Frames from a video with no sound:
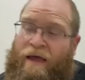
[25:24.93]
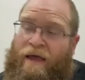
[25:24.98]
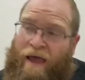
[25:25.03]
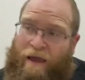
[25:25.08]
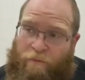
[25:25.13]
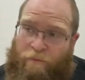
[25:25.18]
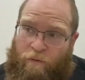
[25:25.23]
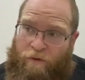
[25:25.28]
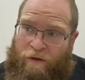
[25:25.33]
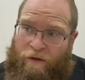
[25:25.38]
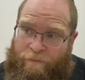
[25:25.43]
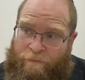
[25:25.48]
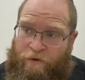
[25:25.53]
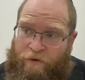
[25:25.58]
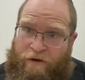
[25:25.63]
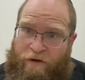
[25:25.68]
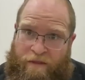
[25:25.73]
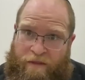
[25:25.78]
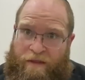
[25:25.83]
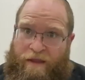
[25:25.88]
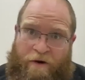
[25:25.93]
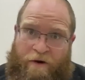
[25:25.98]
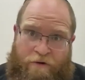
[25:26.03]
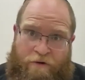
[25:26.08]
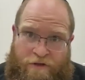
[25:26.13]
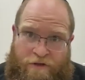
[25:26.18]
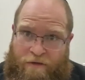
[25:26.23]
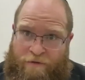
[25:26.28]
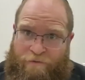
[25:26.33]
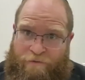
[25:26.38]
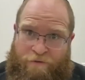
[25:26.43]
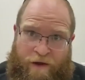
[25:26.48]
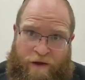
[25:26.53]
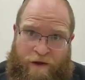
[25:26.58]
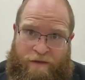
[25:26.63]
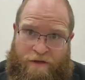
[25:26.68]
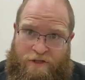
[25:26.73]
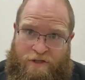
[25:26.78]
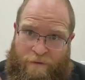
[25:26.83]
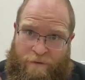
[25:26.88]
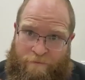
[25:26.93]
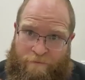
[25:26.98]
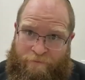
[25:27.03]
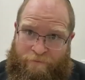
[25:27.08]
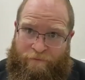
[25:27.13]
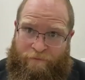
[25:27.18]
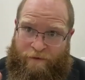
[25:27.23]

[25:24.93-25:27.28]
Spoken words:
And when we put in the energy to find Hashem